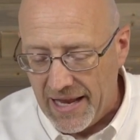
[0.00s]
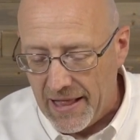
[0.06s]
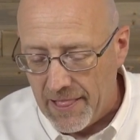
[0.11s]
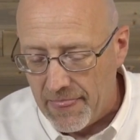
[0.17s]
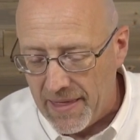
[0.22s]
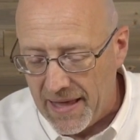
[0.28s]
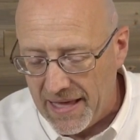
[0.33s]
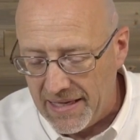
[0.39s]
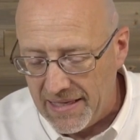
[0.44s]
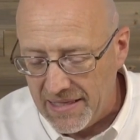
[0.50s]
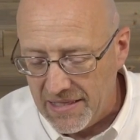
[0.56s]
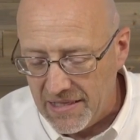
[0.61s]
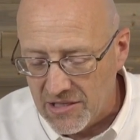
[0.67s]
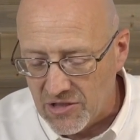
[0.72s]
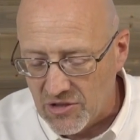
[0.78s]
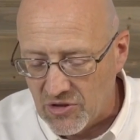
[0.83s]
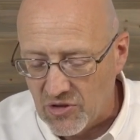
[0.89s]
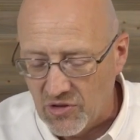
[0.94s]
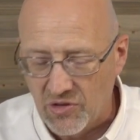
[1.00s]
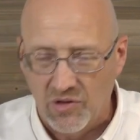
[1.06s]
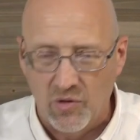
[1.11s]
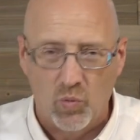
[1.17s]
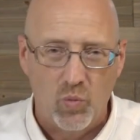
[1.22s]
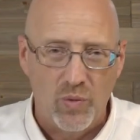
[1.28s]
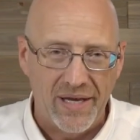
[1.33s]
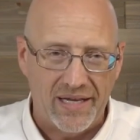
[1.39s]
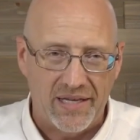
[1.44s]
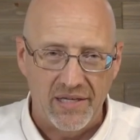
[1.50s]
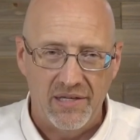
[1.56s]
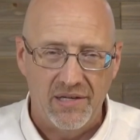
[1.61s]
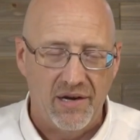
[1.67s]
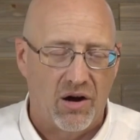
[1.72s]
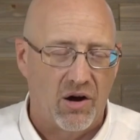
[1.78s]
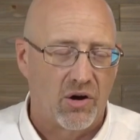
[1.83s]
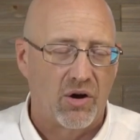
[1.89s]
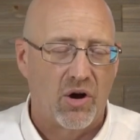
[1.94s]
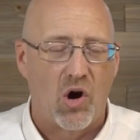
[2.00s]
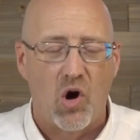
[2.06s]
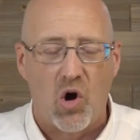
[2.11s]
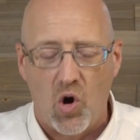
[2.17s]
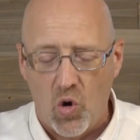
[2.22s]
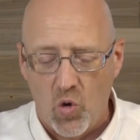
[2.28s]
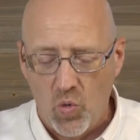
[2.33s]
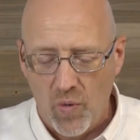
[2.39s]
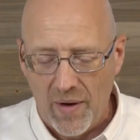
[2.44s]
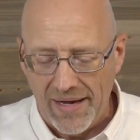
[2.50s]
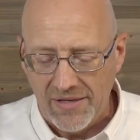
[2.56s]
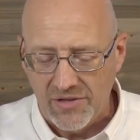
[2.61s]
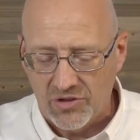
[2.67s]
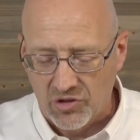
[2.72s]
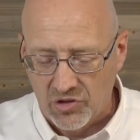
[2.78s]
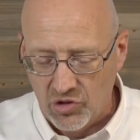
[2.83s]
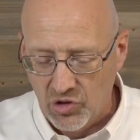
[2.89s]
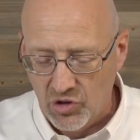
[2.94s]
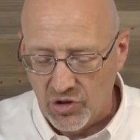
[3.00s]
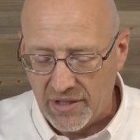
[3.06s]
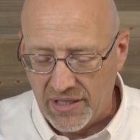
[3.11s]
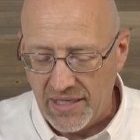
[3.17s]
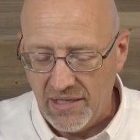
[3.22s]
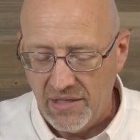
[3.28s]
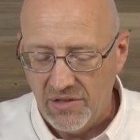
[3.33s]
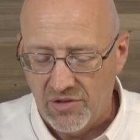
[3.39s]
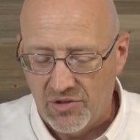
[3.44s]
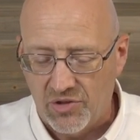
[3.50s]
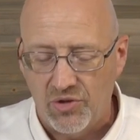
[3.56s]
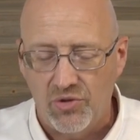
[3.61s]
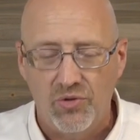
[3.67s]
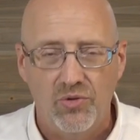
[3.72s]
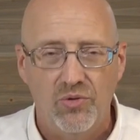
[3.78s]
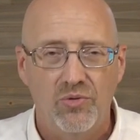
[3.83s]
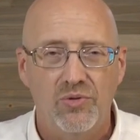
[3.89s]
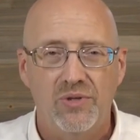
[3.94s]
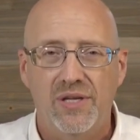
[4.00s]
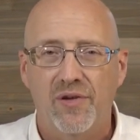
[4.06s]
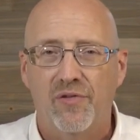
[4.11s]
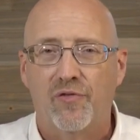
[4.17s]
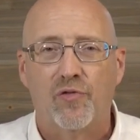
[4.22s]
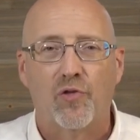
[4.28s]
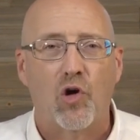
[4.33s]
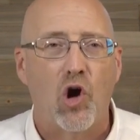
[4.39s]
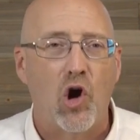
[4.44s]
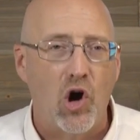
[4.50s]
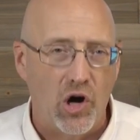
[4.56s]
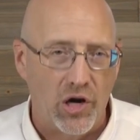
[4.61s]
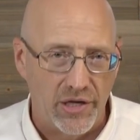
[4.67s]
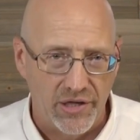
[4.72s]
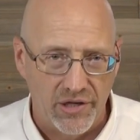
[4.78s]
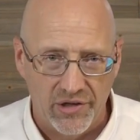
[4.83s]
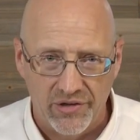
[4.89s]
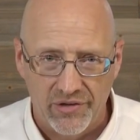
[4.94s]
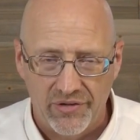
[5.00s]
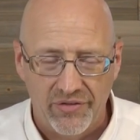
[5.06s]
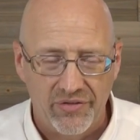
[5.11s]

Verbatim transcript: and that is the wicked are always looking to defraud.